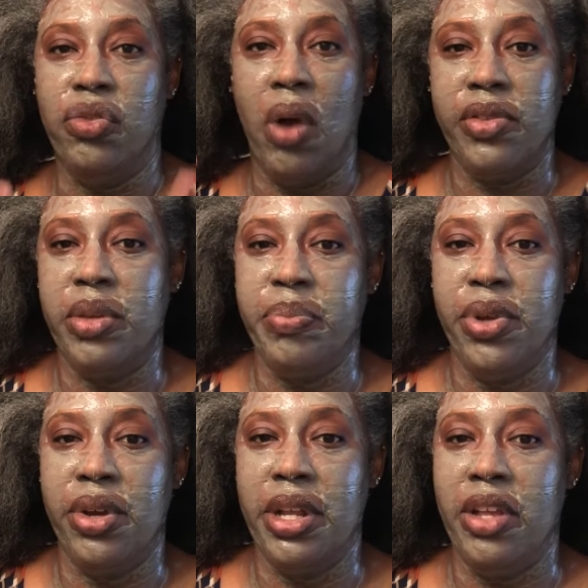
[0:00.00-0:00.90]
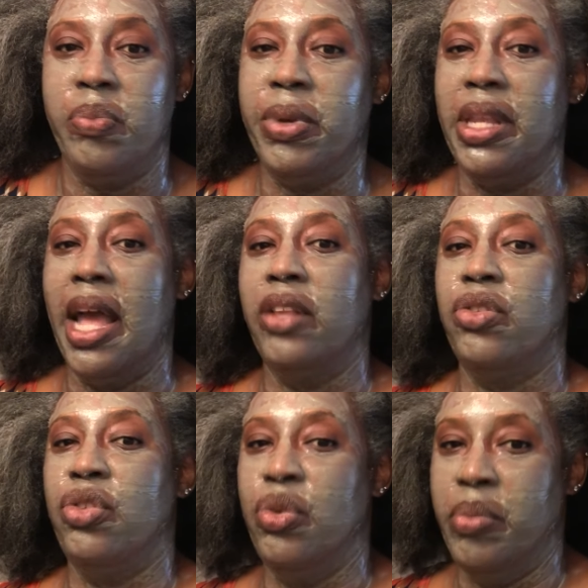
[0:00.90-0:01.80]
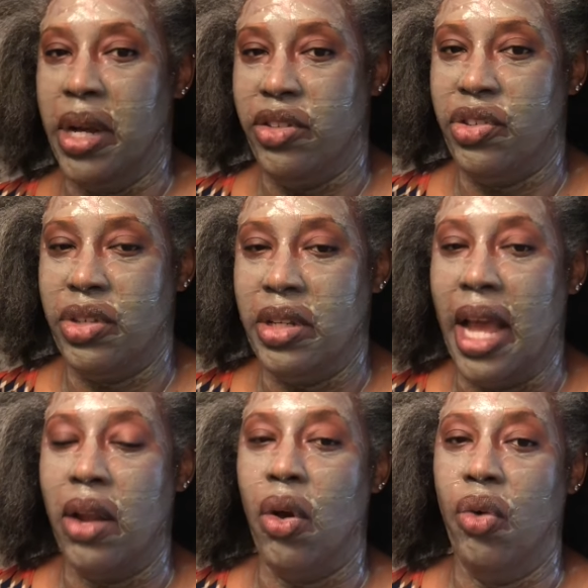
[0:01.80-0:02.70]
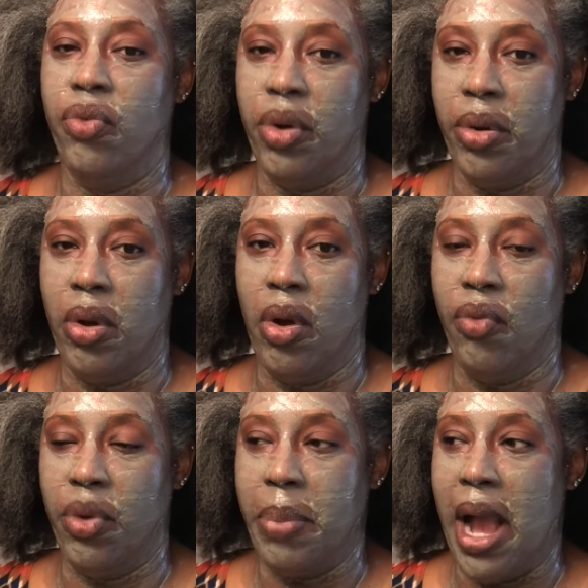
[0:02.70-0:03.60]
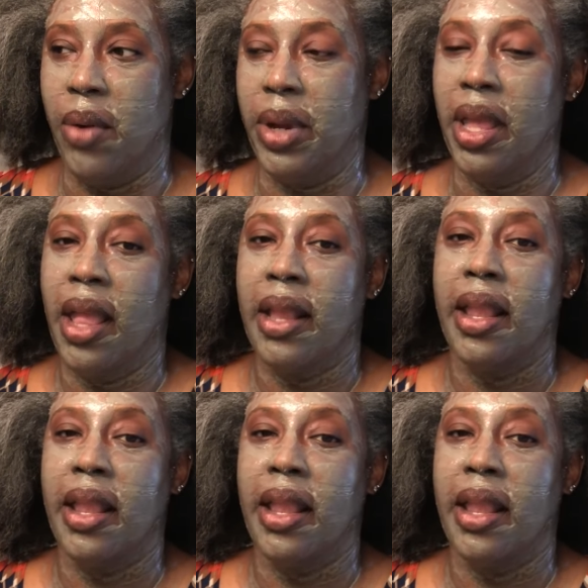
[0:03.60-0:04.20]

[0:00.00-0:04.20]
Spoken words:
draws impurities, but not too much, not overpowering.